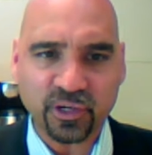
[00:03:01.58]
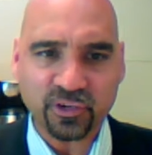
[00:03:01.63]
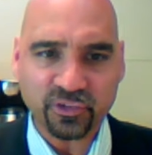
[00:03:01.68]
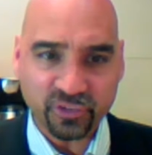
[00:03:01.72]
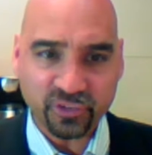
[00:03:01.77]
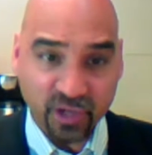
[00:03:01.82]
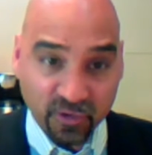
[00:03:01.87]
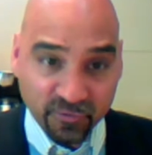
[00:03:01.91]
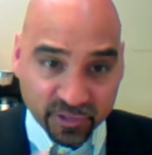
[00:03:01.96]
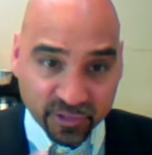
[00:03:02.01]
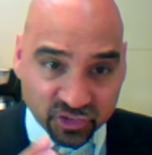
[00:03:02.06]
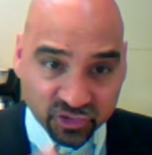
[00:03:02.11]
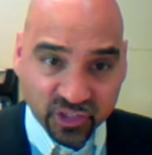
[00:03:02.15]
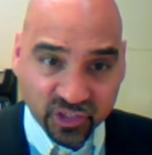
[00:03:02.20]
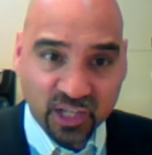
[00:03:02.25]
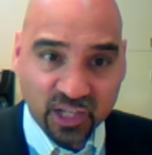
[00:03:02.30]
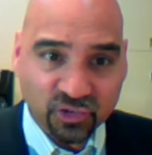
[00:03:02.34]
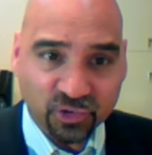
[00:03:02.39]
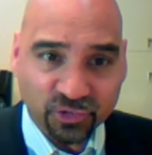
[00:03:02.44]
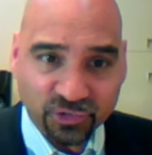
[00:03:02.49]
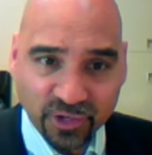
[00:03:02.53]
due dates for
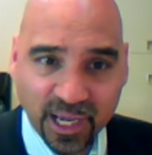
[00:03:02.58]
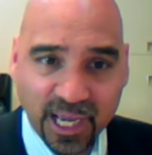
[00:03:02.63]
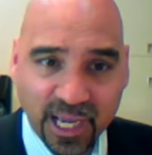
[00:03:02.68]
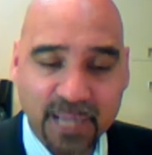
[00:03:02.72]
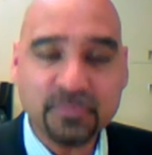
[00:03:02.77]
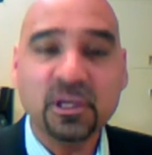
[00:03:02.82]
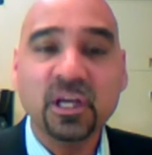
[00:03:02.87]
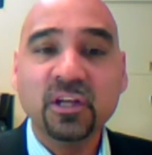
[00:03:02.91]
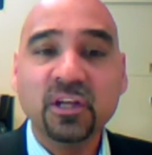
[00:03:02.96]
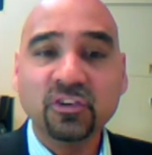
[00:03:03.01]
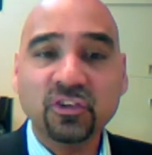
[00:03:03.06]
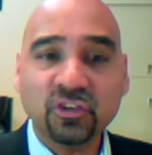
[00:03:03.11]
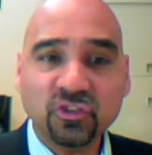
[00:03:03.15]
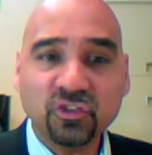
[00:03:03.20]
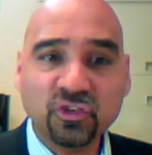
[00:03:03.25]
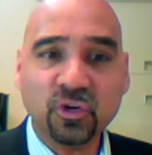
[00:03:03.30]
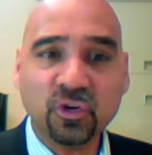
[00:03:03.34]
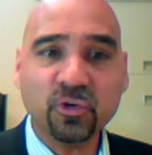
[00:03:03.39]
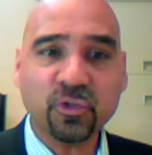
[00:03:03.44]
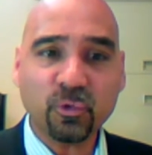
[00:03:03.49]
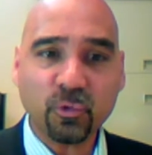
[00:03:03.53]
yourself and schedule
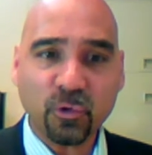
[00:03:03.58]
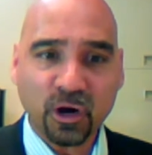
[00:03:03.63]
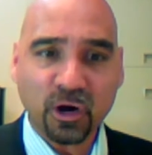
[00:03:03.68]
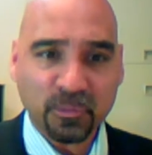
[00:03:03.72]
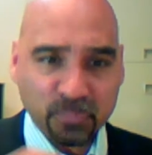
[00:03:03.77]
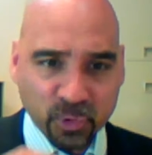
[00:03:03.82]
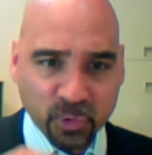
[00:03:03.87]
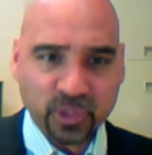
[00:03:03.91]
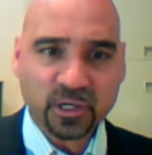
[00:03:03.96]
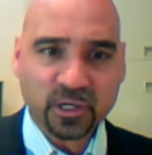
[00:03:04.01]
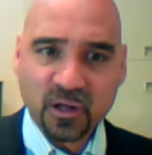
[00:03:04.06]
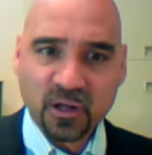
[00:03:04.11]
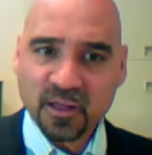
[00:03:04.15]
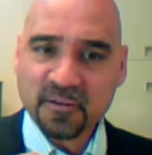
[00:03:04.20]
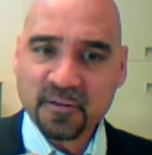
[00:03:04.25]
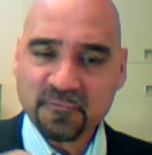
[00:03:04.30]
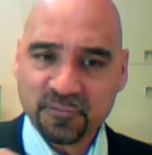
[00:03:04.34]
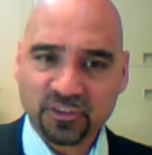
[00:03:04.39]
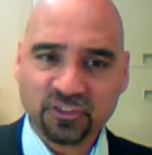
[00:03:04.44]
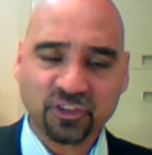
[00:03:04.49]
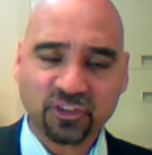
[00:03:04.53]
time to do the
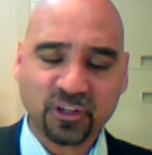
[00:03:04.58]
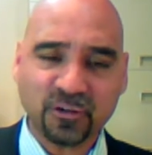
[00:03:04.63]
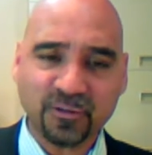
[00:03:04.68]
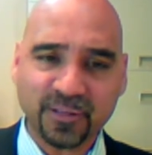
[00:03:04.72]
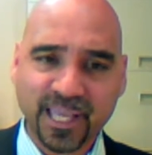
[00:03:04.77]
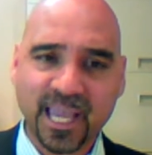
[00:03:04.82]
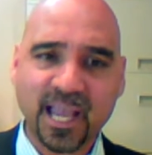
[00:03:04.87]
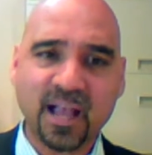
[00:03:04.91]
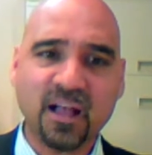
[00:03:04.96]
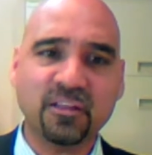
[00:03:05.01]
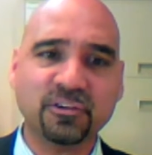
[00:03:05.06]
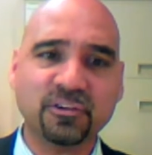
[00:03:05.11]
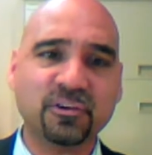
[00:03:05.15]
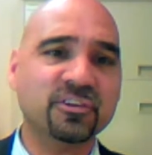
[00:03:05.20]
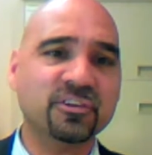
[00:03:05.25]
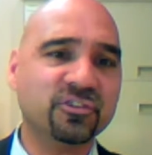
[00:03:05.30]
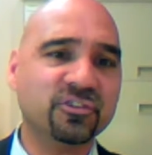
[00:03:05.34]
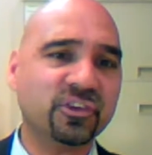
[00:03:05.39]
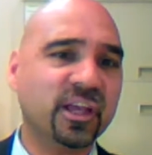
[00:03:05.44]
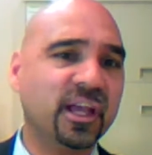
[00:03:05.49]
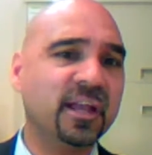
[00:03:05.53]
work. Put it on a
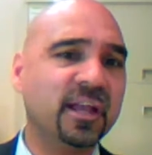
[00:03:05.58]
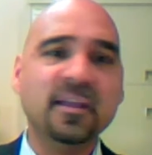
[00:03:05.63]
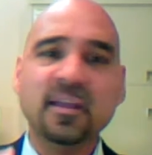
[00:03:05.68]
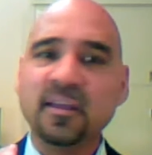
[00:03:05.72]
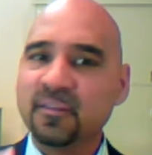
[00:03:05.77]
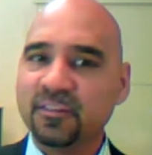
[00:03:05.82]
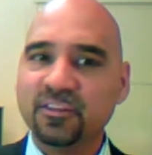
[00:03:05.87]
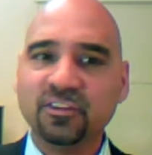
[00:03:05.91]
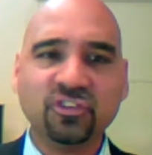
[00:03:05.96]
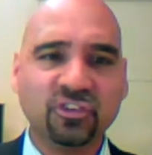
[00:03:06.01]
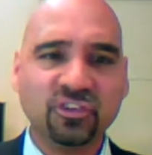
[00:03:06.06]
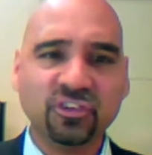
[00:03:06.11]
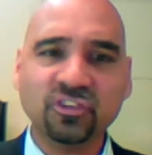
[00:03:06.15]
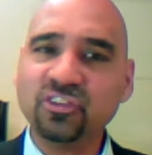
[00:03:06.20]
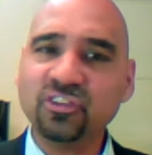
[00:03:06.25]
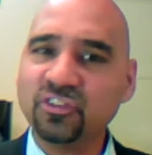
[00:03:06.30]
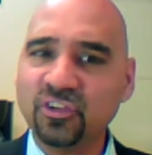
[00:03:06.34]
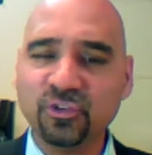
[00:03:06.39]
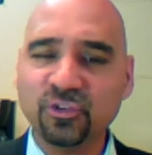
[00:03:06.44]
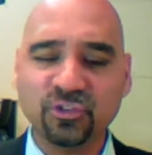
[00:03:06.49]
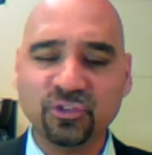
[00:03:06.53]
physical calendar and say
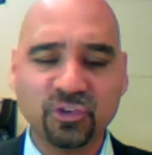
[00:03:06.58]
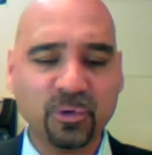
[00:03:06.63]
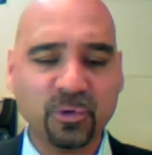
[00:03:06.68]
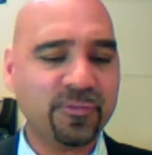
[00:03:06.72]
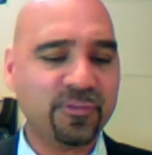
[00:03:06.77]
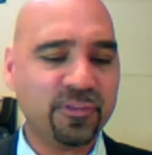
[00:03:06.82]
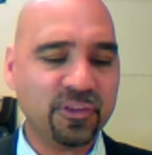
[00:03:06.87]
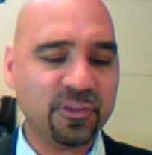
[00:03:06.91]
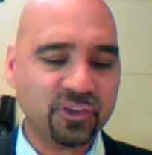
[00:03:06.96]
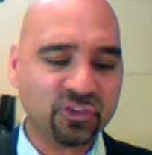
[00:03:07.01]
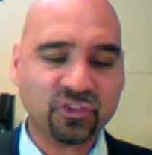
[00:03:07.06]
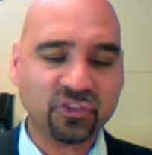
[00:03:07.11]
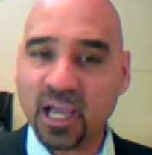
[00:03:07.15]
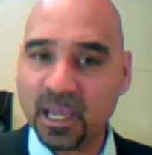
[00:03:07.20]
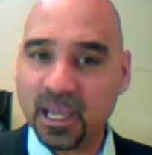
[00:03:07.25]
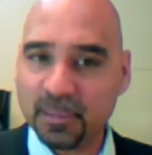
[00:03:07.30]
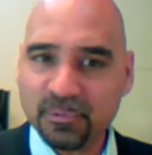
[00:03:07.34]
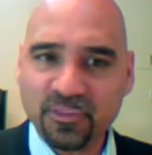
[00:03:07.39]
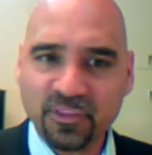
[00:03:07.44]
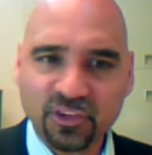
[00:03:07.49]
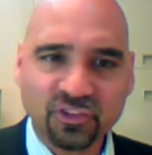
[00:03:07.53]
this is
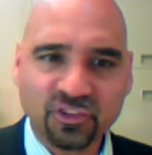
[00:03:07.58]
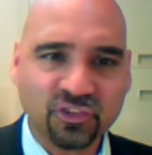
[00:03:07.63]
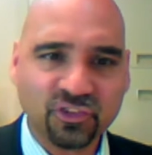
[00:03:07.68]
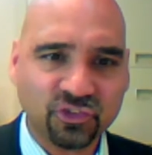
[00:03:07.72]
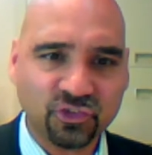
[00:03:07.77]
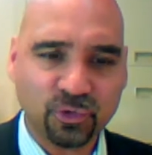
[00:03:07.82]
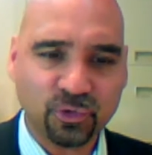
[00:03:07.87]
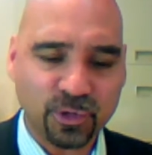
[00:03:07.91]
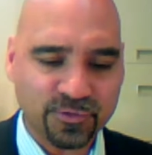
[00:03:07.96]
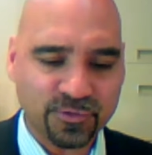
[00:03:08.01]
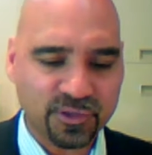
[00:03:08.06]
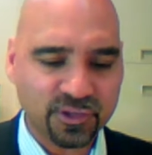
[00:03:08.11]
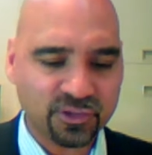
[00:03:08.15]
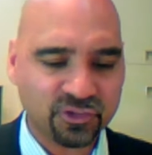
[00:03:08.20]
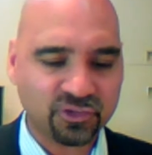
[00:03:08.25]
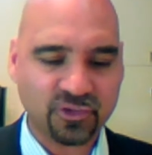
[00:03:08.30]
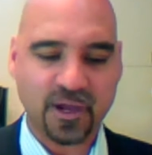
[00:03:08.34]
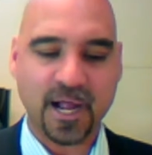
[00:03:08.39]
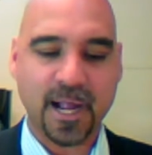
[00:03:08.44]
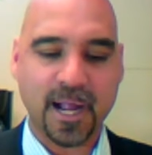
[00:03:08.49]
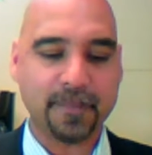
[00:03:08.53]
due at this time and this
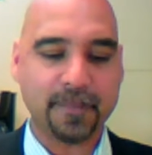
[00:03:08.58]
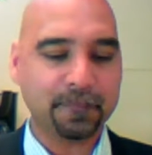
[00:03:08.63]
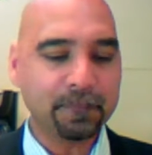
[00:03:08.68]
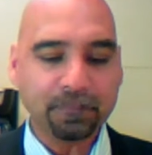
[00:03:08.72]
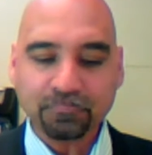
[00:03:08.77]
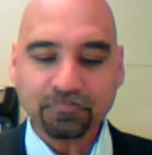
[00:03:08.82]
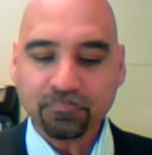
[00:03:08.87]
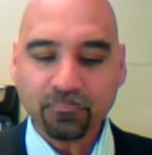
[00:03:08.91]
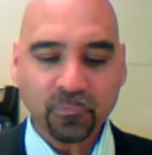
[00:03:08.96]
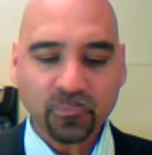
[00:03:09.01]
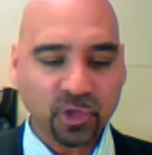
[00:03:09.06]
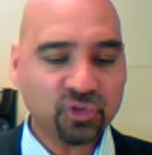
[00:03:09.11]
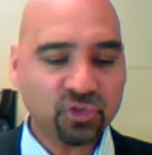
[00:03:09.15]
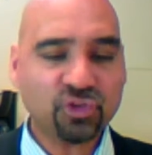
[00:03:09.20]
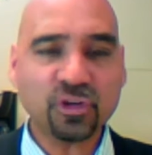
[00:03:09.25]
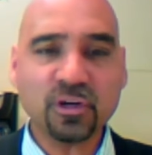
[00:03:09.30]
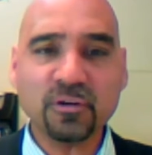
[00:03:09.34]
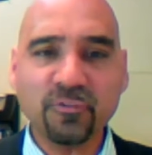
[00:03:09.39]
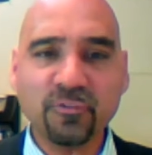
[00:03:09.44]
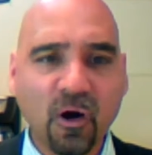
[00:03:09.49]
is due at this time.